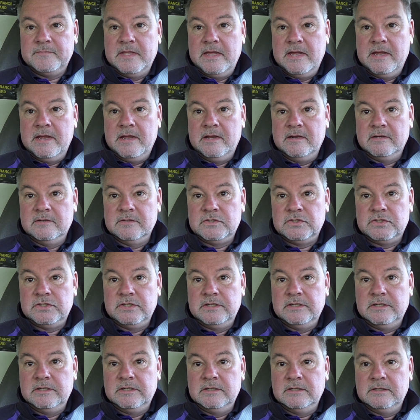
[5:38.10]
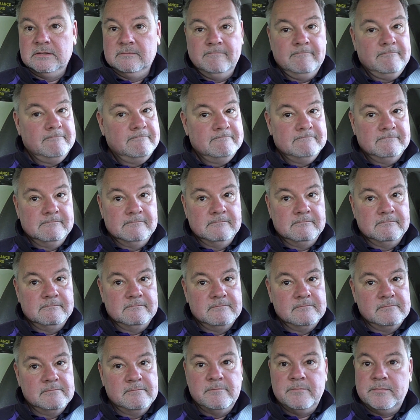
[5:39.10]
And she
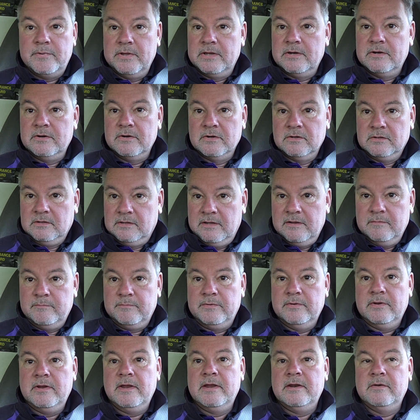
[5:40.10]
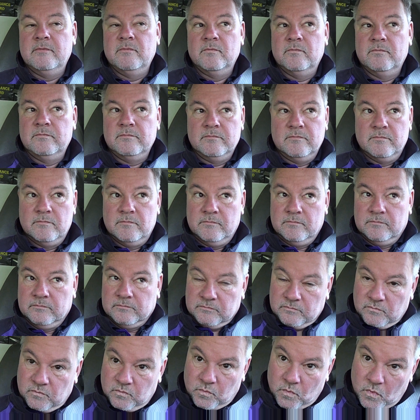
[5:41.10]
bit her lip and
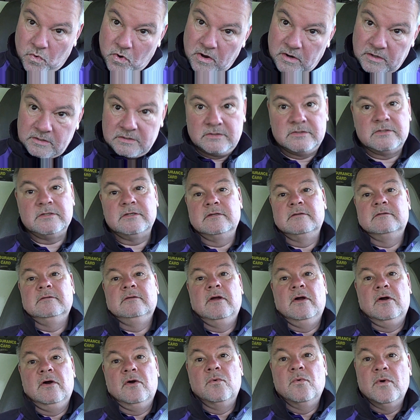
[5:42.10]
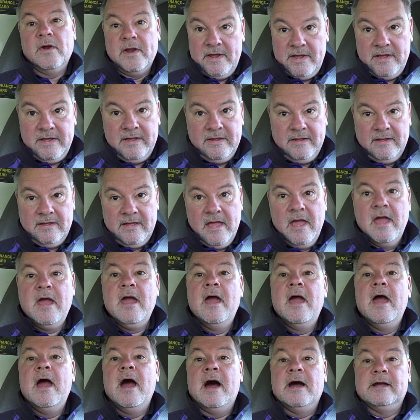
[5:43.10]
walked away.
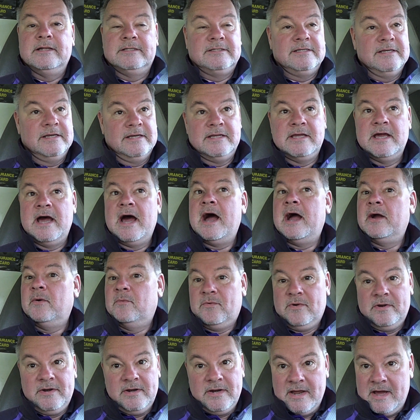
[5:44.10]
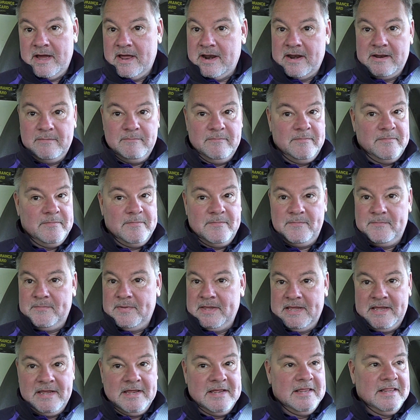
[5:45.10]
I tell you, I would not
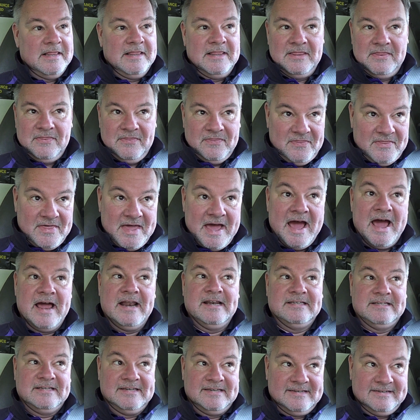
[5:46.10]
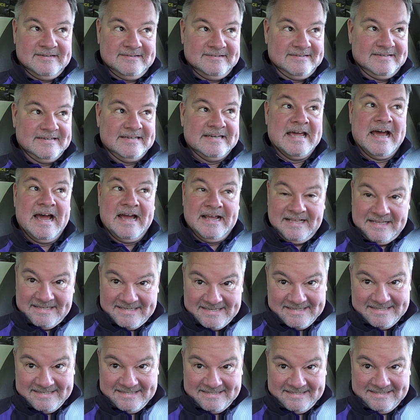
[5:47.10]
be that
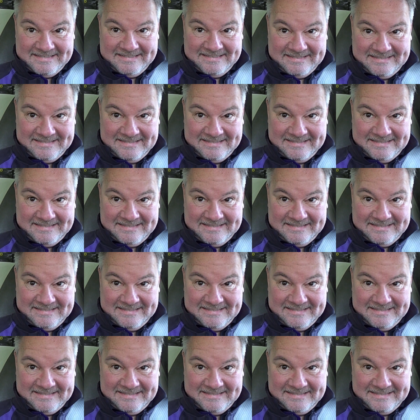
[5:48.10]
nice.